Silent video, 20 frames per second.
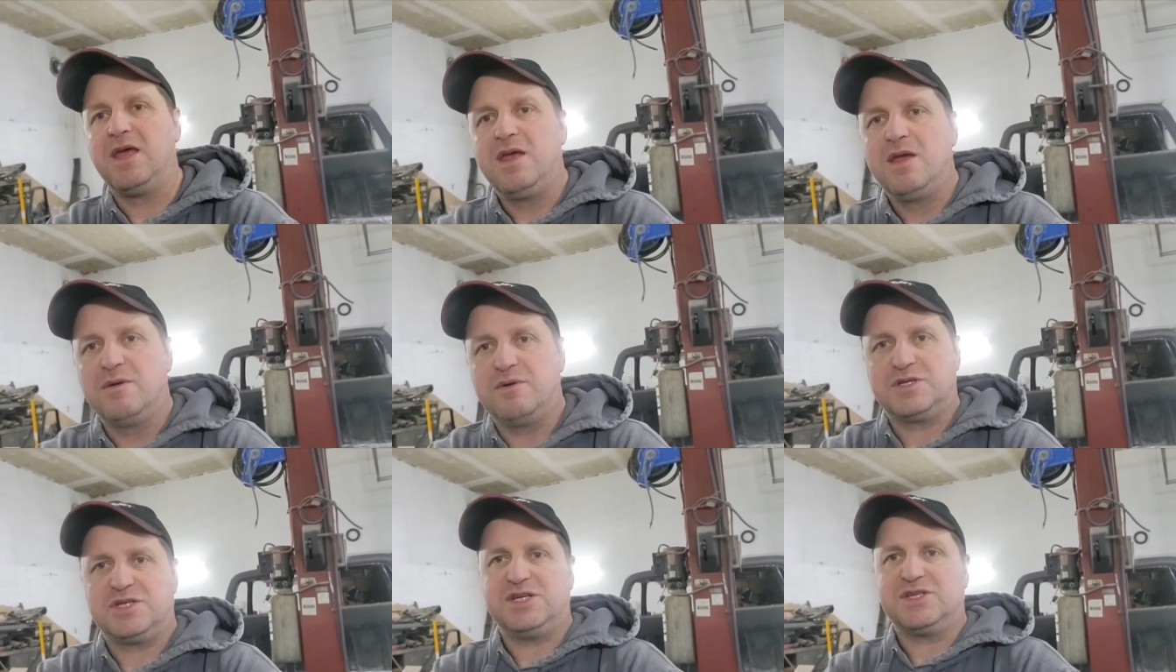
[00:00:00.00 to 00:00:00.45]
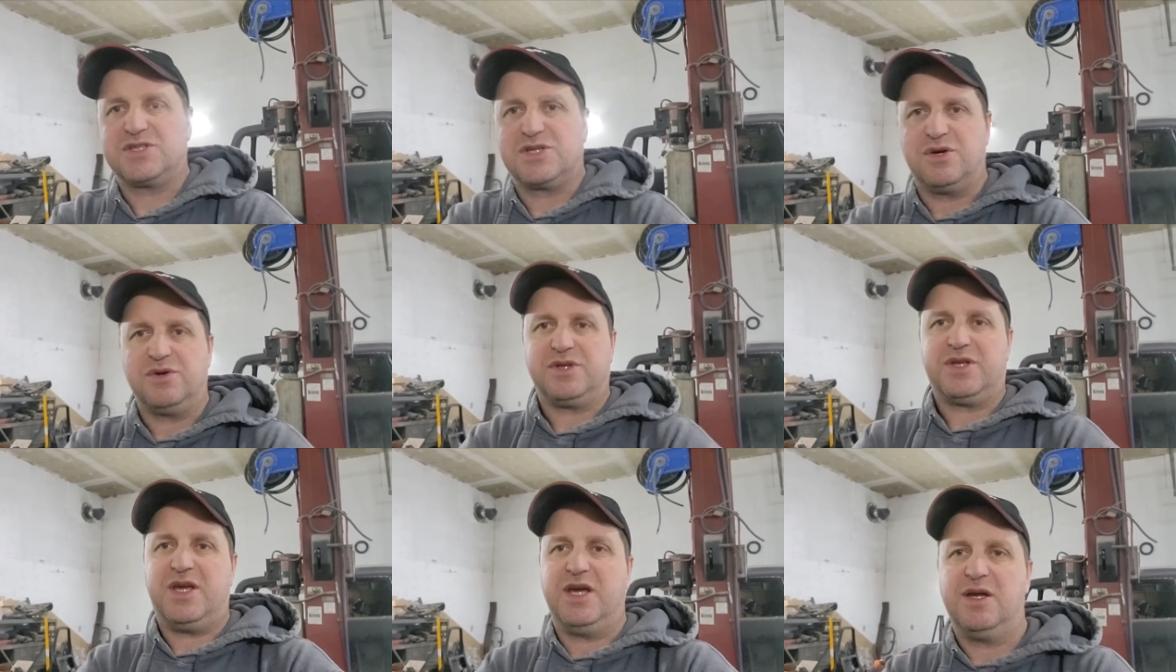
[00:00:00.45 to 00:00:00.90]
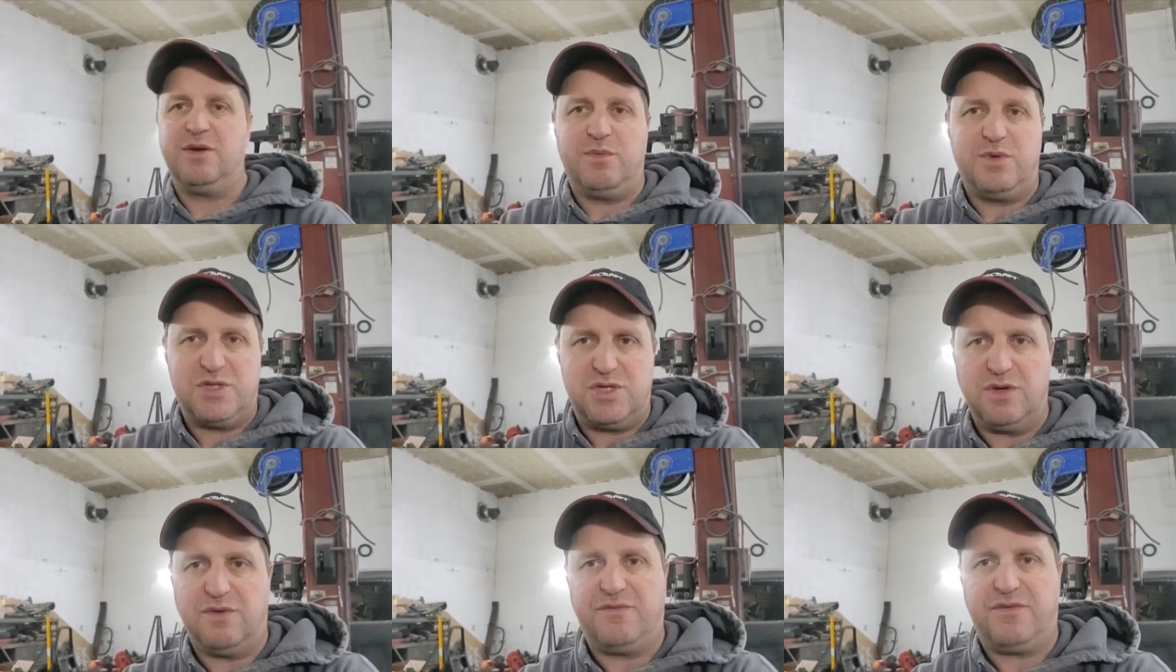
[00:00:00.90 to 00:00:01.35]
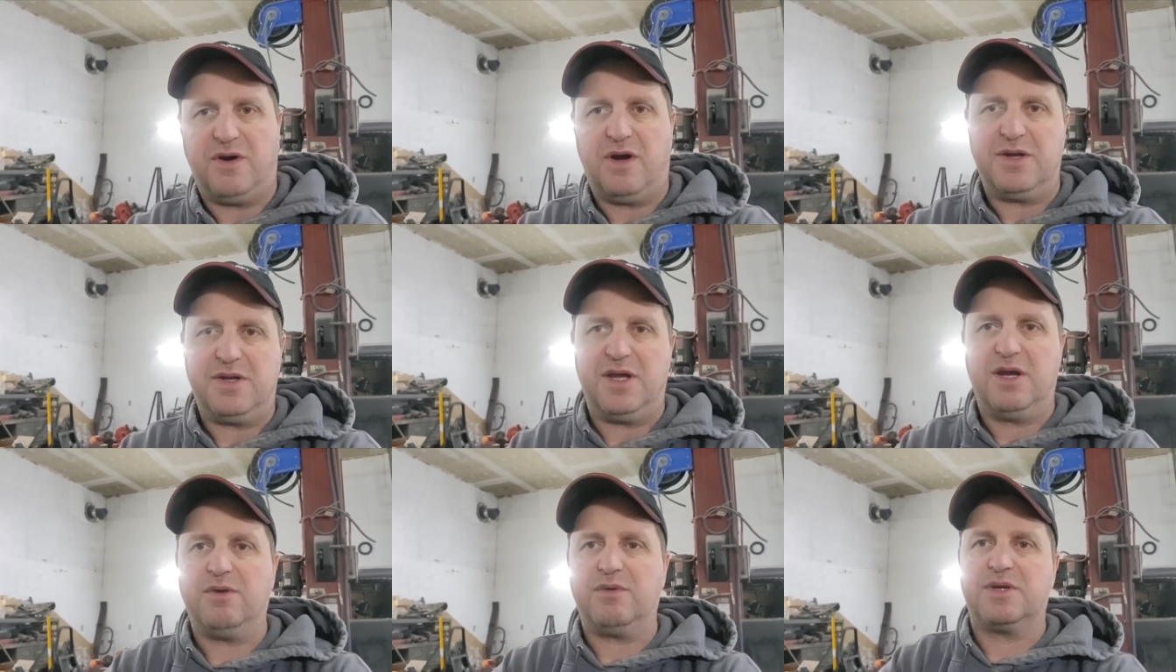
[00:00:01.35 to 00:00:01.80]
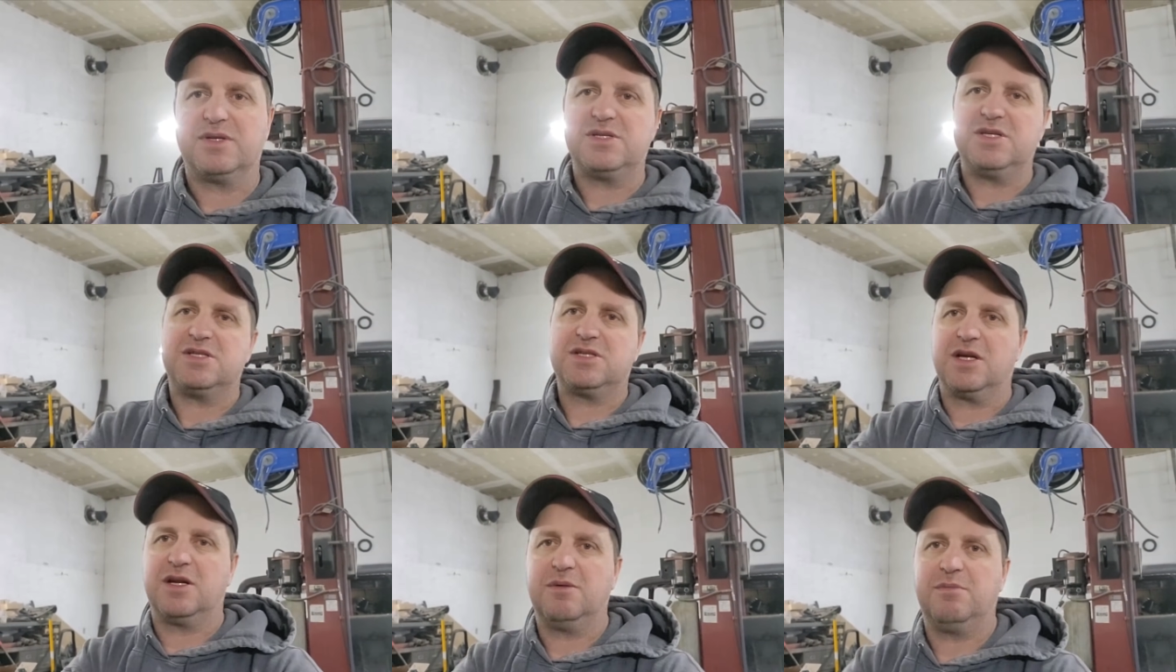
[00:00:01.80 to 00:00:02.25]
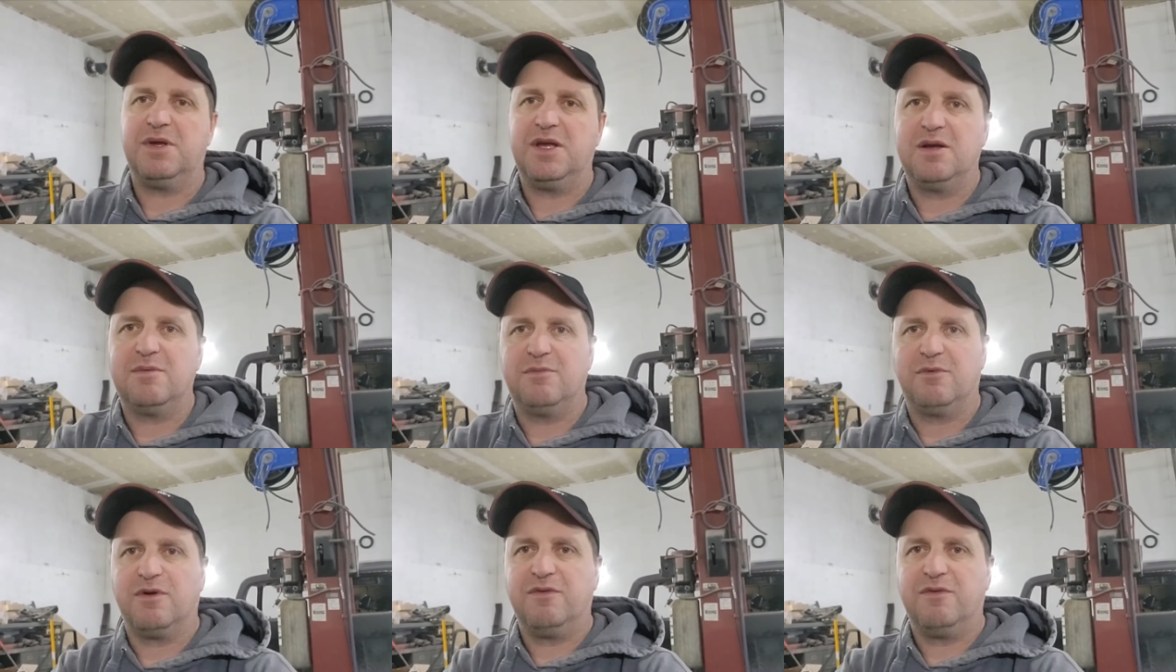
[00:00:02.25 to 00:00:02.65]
Which he's a good kid, which you'll find out because he's going to be in more